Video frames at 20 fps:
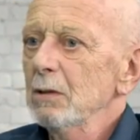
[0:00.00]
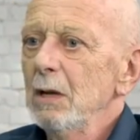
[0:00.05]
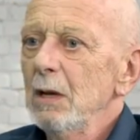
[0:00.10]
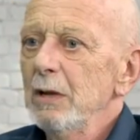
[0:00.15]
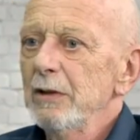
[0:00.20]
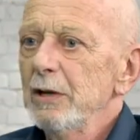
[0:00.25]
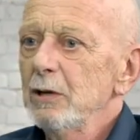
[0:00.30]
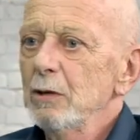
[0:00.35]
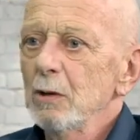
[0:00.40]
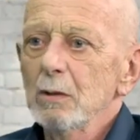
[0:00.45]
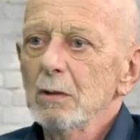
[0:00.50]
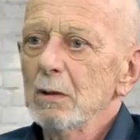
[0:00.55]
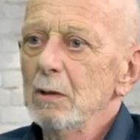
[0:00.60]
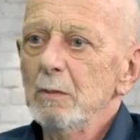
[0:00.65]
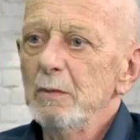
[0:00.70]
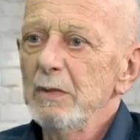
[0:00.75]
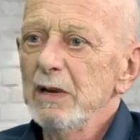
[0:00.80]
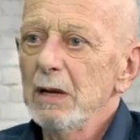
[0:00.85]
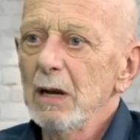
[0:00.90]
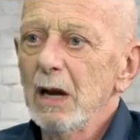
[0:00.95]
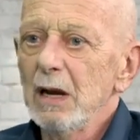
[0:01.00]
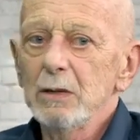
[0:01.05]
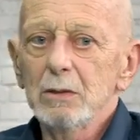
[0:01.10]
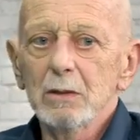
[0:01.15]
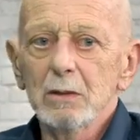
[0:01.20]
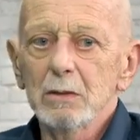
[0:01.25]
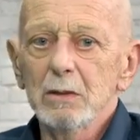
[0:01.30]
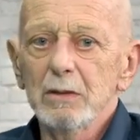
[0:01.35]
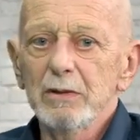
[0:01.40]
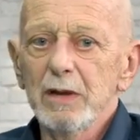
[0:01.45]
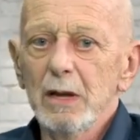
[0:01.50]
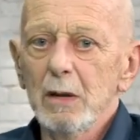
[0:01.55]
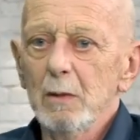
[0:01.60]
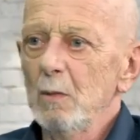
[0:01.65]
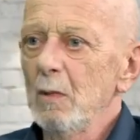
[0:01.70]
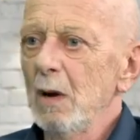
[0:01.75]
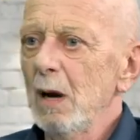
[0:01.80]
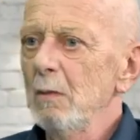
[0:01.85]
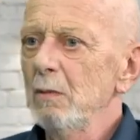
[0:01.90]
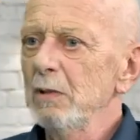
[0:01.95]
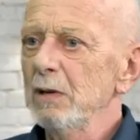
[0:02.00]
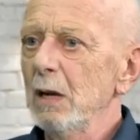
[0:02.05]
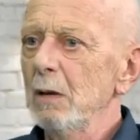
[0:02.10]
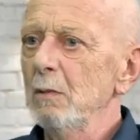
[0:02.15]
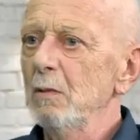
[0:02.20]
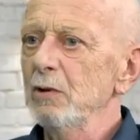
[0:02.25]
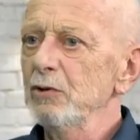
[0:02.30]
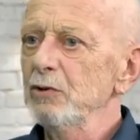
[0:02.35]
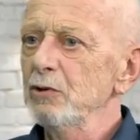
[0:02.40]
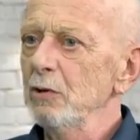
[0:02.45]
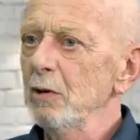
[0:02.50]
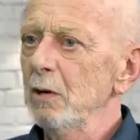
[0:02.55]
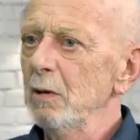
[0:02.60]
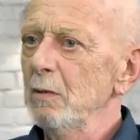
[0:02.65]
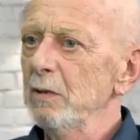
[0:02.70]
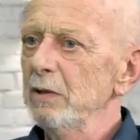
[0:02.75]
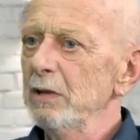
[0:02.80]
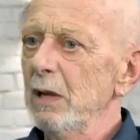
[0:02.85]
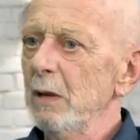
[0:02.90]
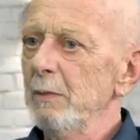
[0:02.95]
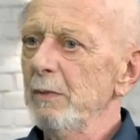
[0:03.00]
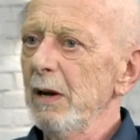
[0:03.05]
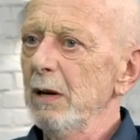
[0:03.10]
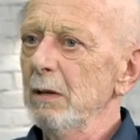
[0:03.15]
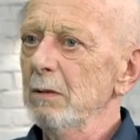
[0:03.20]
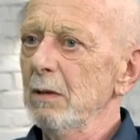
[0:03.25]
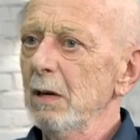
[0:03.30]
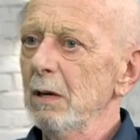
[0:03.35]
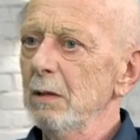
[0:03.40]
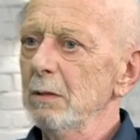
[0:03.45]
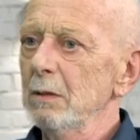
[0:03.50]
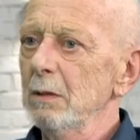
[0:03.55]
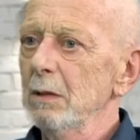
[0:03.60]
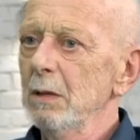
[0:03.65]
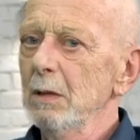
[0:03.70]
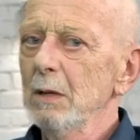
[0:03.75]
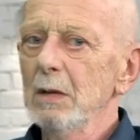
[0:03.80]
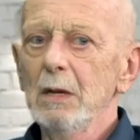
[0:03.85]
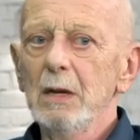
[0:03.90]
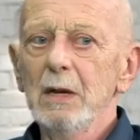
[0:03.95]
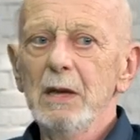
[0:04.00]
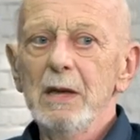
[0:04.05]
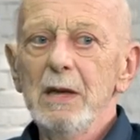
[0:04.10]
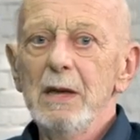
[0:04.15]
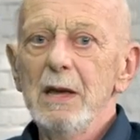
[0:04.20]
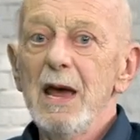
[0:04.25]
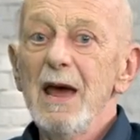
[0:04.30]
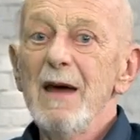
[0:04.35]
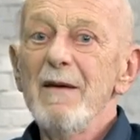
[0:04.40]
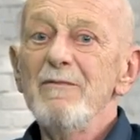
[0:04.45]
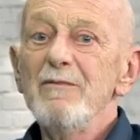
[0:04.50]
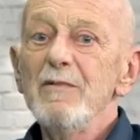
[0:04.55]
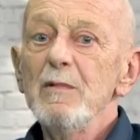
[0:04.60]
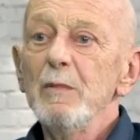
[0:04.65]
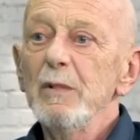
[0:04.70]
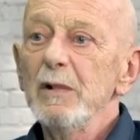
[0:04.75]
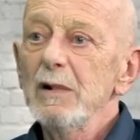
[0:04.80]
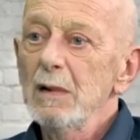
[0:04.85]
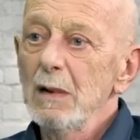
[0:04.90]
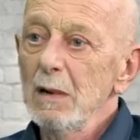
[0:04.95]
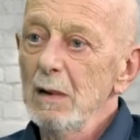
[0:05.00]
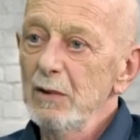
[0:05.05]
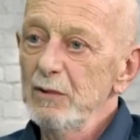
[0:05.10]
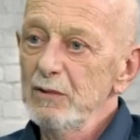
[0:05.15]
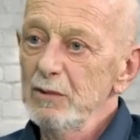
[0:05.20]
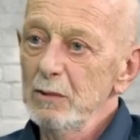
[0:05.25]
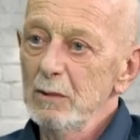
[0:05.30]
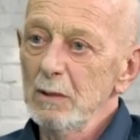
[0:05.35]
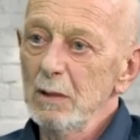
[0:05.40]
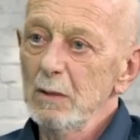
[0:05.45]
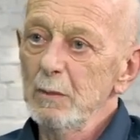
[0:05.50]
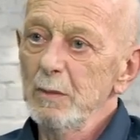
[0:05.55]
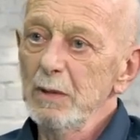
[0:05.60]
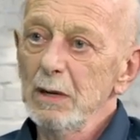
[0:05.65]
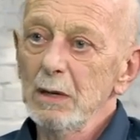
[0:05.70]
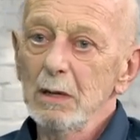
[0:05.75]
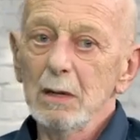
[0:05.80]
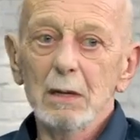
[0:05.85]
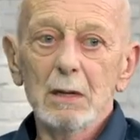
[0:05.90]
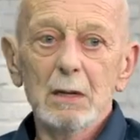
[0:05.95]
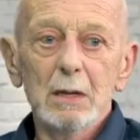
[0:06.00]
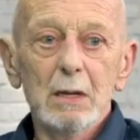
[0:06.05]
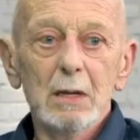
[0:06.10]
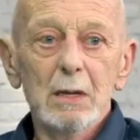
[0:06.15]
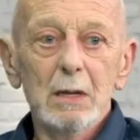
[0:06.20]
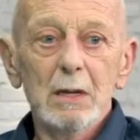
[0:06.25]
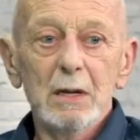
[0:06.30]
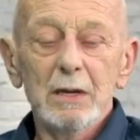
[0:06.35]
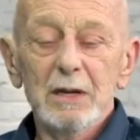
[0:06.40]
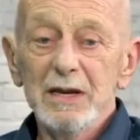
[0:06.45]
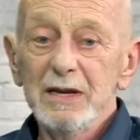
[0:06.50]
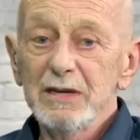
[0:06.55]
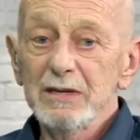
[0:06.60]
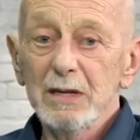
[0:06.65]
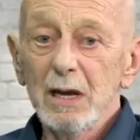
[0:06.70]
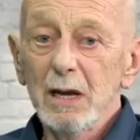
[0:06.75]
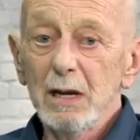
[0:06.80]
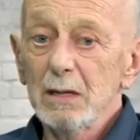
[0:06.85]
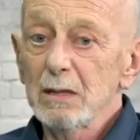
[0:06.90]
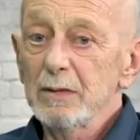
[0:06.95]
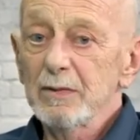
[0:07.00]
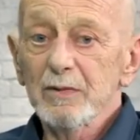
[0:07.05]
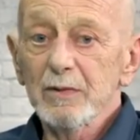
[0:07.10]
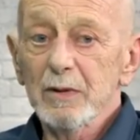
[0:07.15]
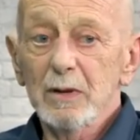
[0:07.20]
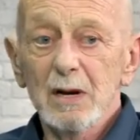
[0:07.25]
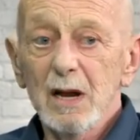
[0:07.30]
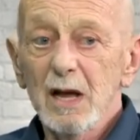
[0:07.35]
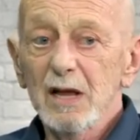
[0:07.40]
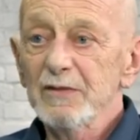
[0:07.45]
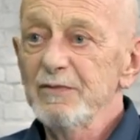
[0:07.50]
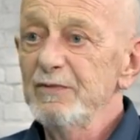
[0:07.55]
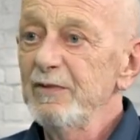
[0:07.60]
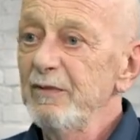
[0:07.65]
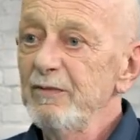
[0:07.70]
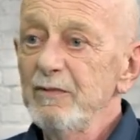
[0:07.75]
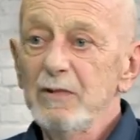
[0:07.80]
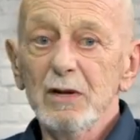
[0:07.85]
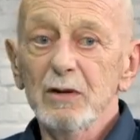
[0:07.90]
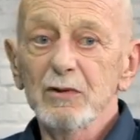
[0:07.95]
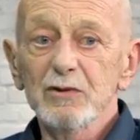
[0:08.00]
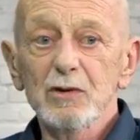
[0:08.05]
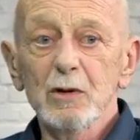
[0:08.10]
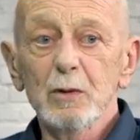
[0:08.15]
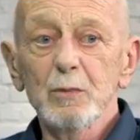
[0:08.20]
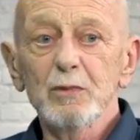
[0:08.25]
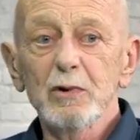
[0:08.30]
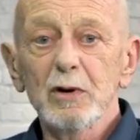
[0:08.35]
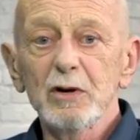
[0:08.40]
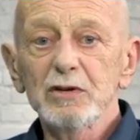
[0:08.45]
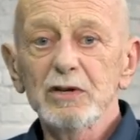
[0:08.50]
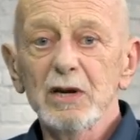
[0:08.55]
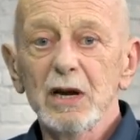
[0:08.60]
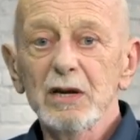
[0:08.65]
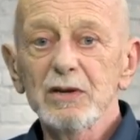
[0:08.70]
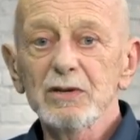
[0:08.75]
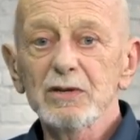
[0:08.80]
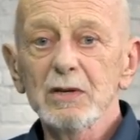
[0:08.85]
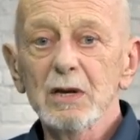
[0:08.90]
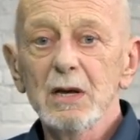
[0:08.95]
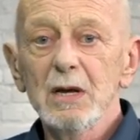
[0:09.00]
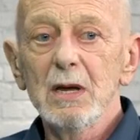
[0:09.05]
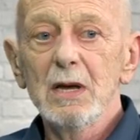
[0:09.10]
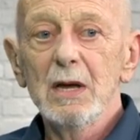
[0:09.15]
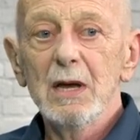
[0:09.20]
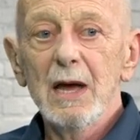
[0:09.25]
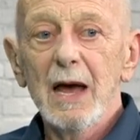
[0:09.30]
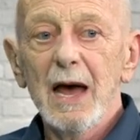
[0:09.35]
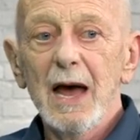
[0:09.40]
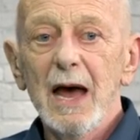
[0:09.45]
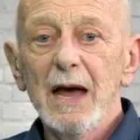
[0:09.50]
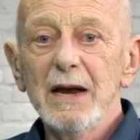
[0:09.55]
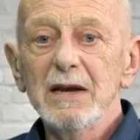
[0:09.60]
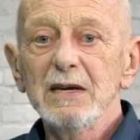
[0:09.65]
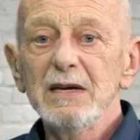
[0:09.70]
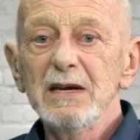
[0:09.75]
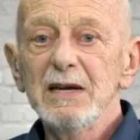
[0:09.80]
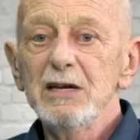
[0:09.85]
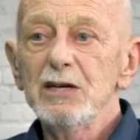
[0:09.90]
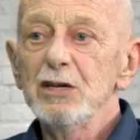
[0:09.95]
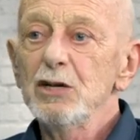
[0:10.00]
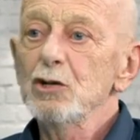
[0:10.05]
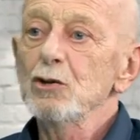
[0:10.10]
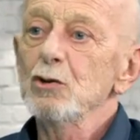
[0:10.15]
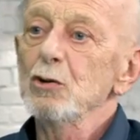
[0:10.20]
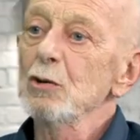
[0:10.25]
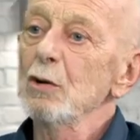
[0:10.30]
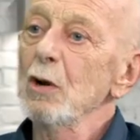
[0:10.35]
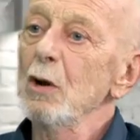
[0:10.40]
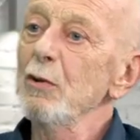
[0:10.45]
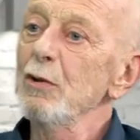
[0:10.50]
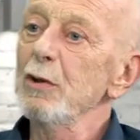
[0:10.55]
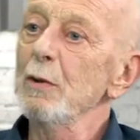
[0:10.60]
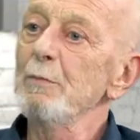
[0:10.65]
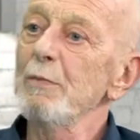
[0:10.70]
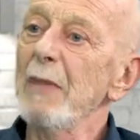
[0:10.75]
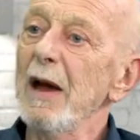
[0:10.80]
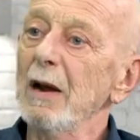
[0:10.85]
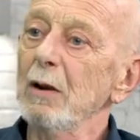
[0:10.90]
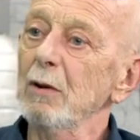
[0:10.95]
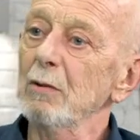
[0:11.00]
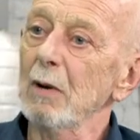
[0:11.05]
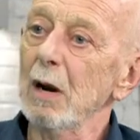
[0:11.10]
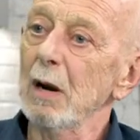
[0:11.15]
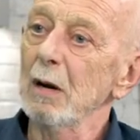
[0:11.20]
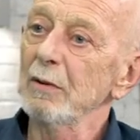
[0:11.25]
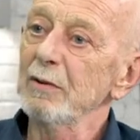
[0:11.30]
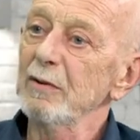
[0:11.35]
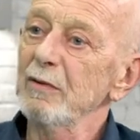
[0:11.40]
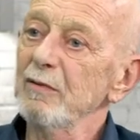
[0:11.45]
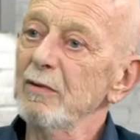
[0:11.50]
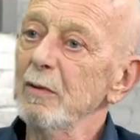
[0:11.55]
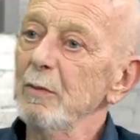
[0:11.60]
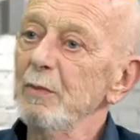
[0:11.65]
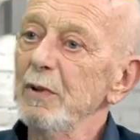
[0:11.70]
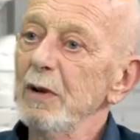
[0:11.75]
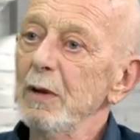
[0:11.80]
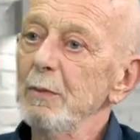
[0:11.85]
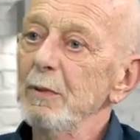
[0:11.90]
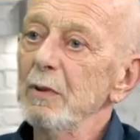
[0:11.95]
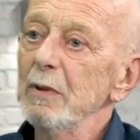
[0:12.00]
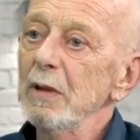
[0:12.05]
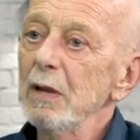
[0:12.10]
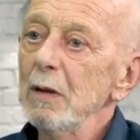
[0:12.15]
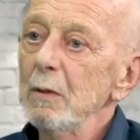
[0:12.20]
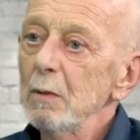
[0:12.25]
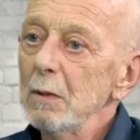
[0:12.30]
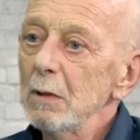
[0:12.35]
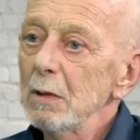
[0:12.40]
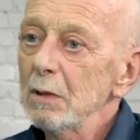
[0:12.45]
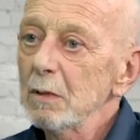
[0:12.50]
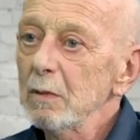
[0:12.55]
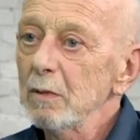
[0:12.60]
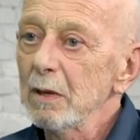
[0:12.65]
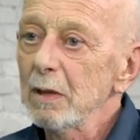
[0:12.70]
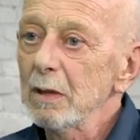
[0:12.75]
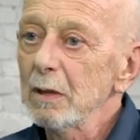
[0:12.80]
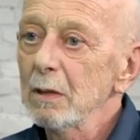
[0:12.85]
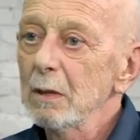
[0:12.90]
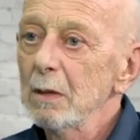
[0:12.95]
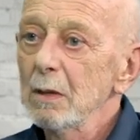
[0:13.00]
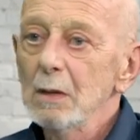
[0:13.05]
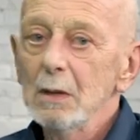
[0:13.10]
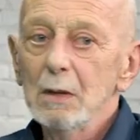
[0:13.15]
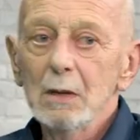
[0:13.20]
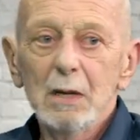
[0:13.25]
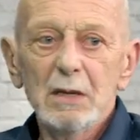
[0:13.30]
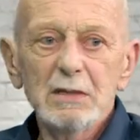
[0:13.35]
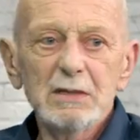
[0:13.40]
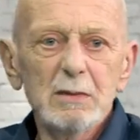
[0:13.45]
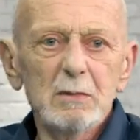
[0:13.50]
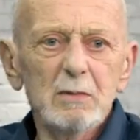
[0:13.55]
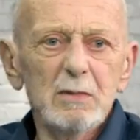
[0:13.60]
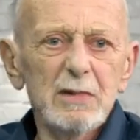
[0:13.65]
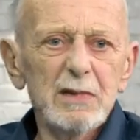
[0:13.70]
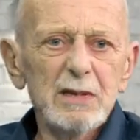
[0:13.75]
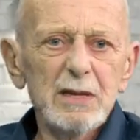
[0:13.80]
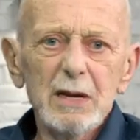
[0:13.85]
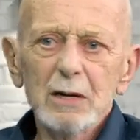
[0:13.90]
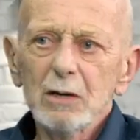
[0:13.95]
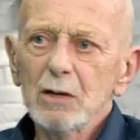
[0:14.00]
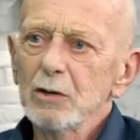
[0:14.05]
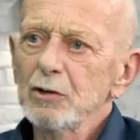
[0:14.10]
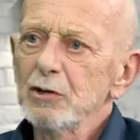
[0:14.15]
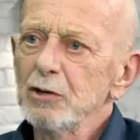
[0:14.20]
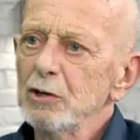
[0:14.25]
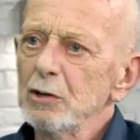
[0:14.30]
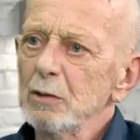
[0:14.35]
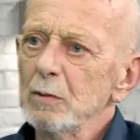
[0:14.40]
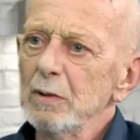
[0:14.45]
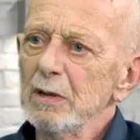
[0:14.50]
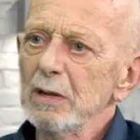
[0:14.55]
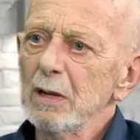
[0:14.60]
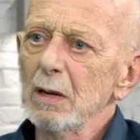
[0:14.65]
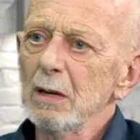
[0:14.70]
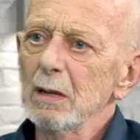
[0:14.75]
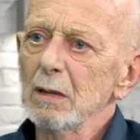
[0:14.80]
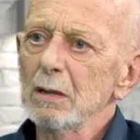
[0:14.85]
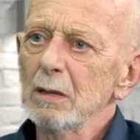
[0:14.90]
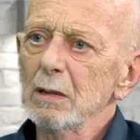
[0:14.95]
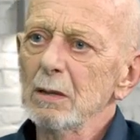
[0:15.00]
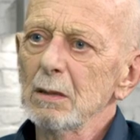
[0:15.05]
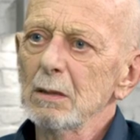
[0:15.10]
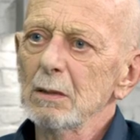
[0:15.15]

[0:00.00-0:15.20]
they don't know me, I don't know them. Why would I want to know what their background? Everybody else who had been, he said, for the last 50 or so projects, had needed to know the background of the people they worked with. I said, what's that got to do with anything?